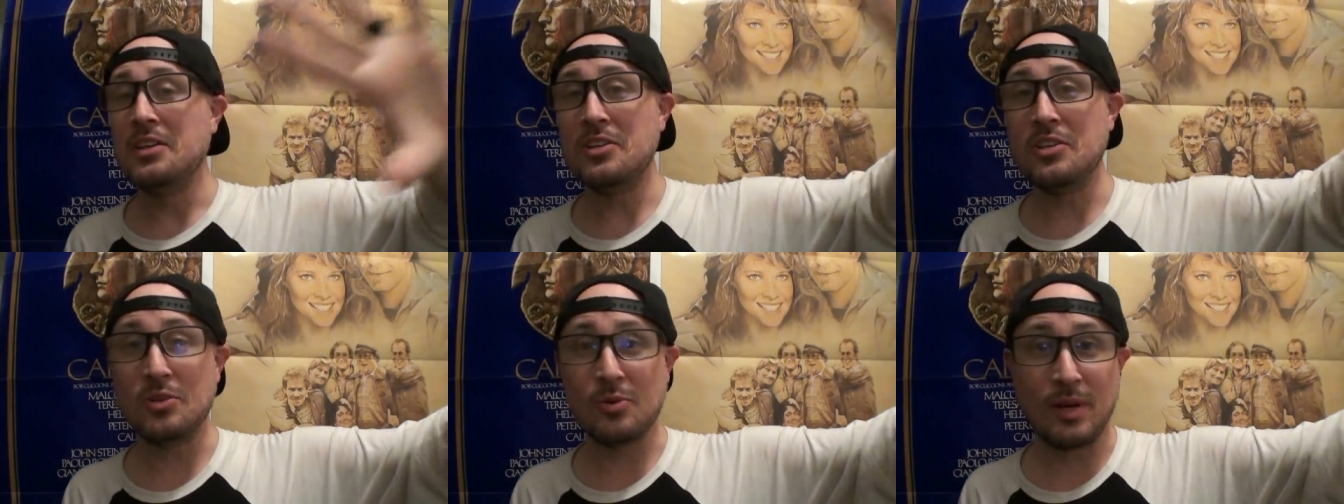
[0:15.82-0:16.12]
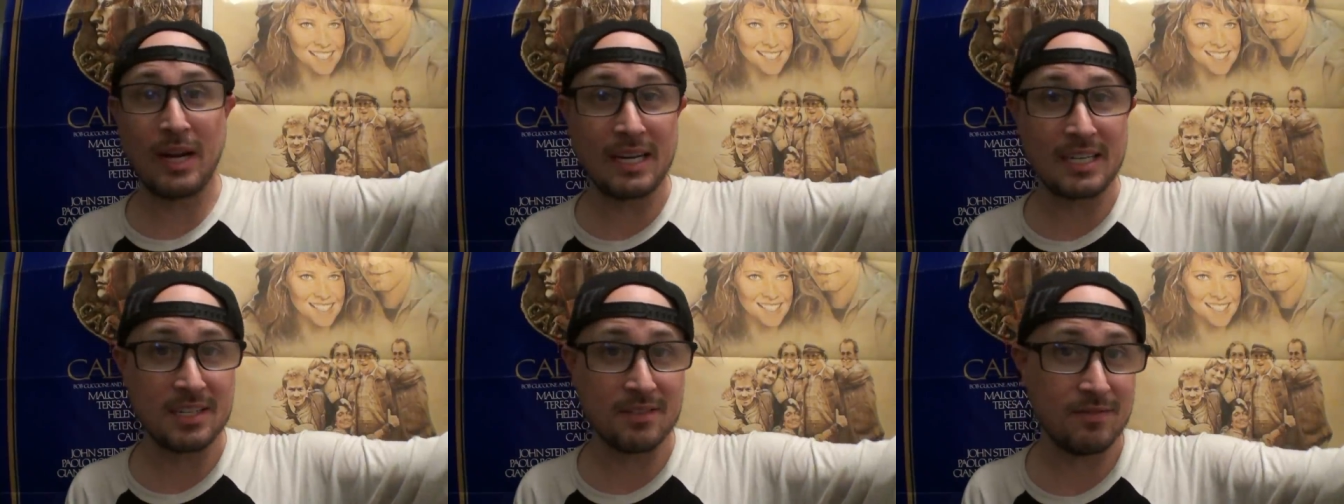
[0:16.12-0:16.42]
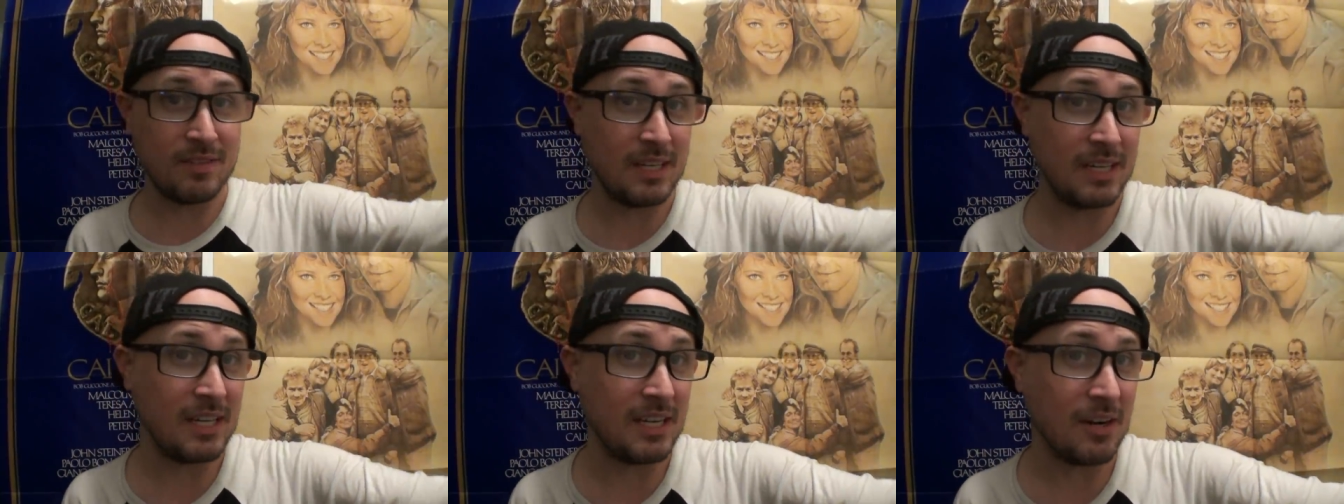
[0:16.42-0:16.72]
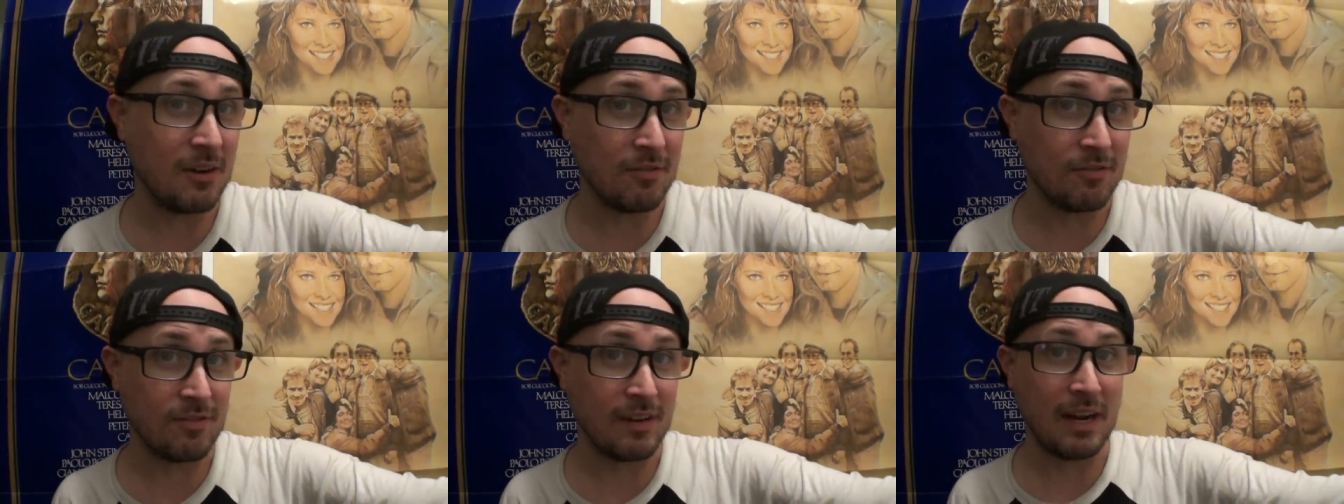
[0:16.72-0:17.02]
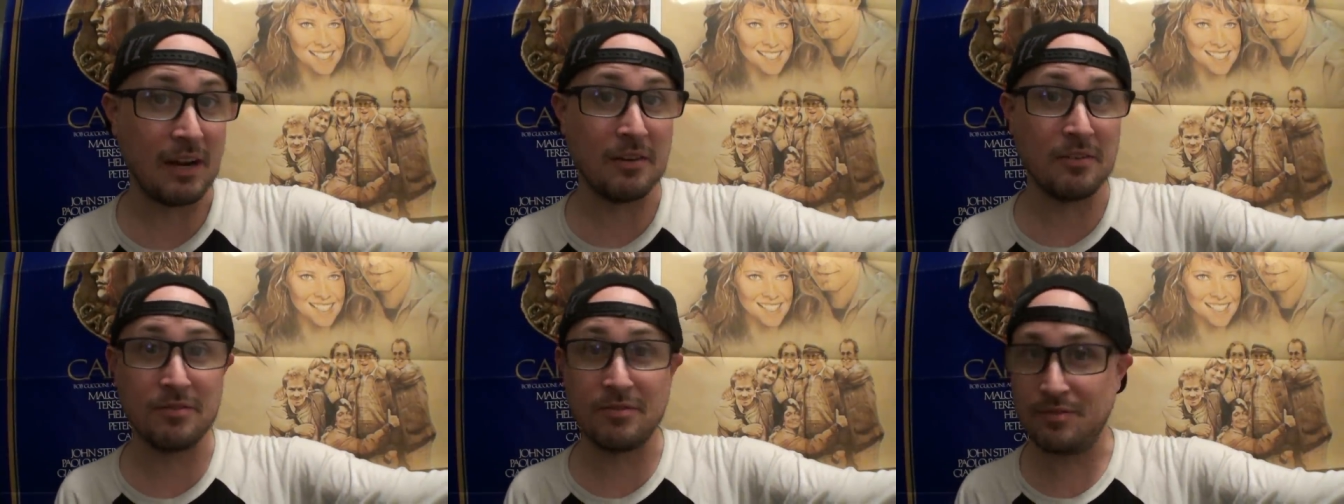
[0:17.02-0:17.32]
direct-to-video
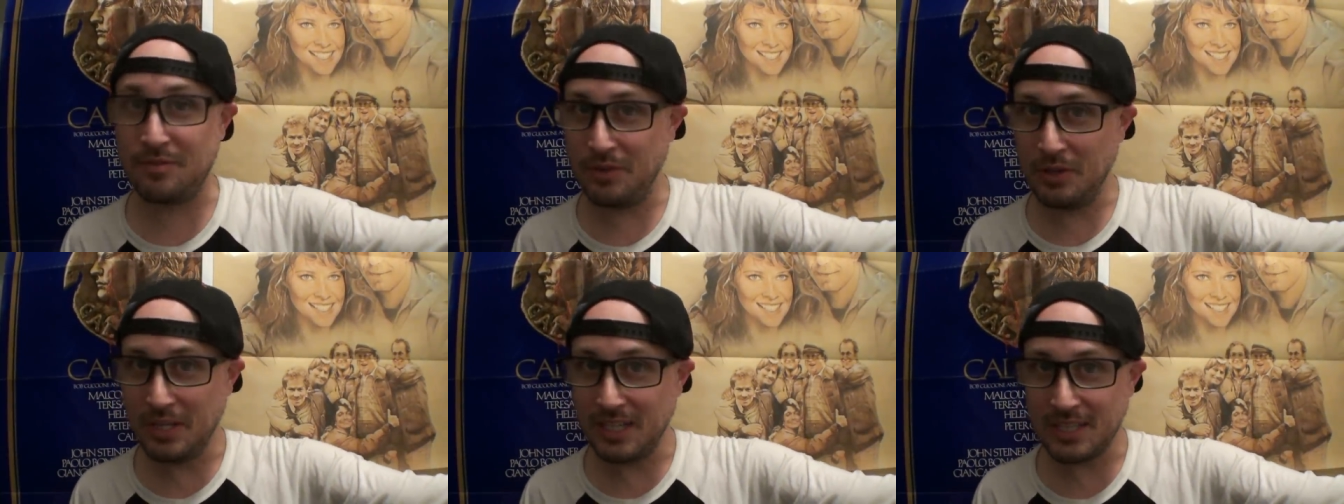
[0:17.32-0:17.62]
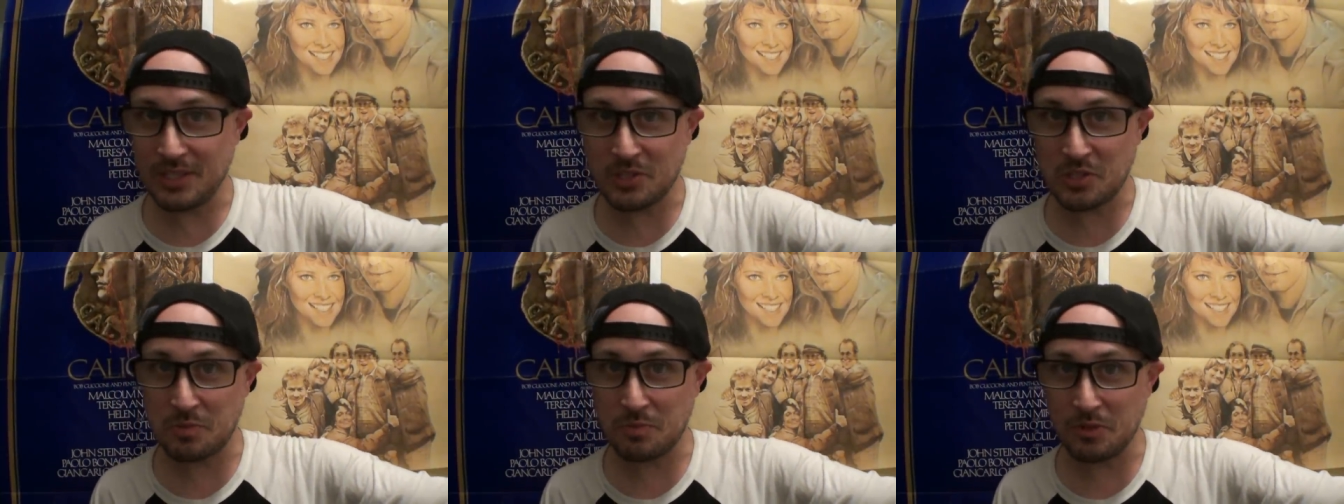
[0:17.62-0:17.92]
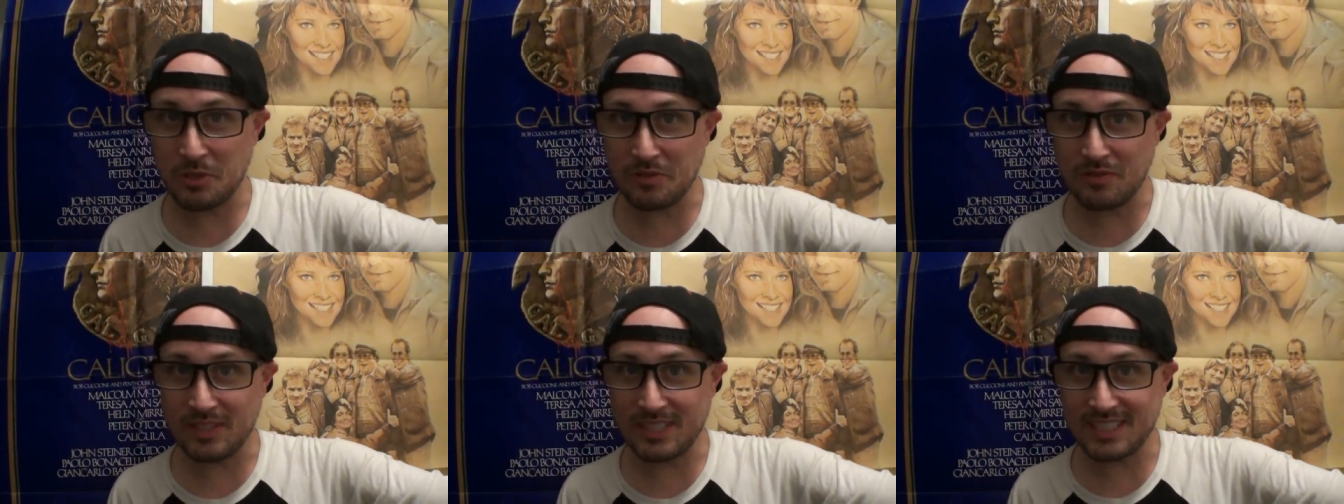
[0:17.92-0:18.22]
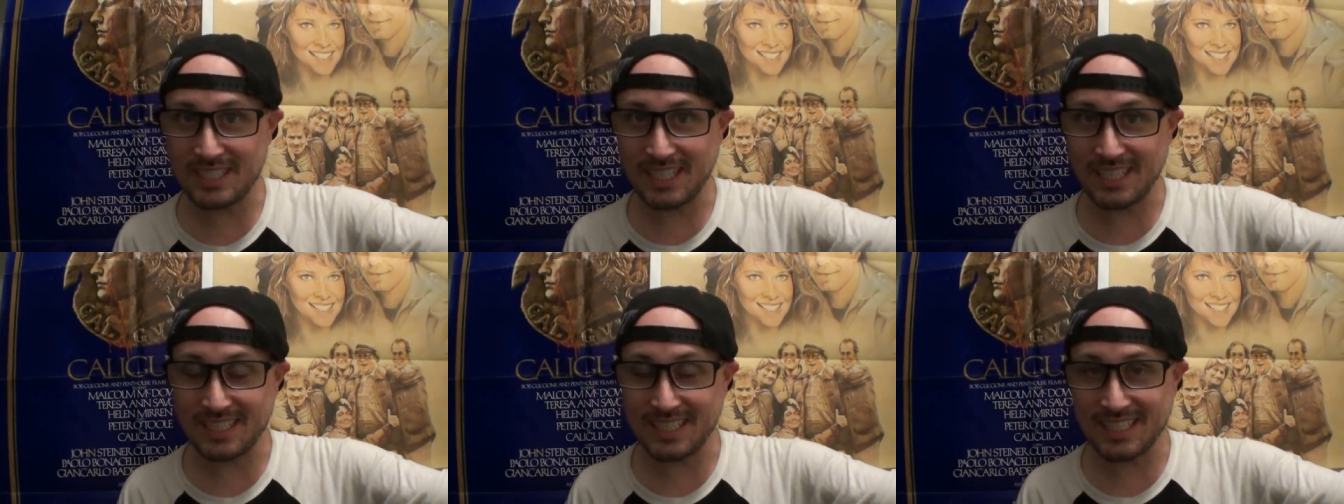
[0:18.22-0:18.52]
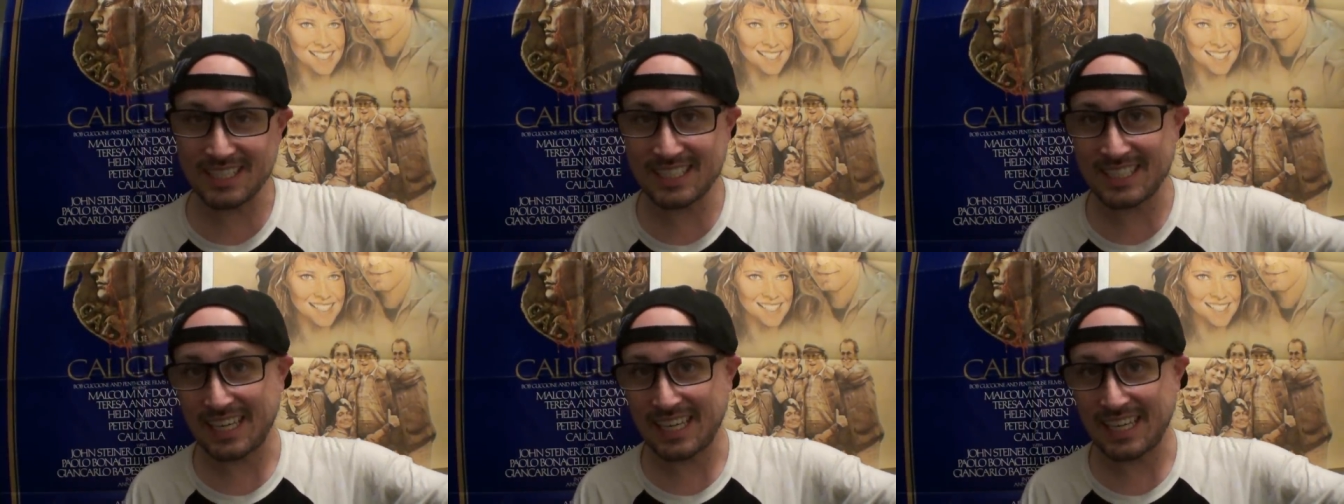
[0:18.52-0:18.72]
found footage movies on this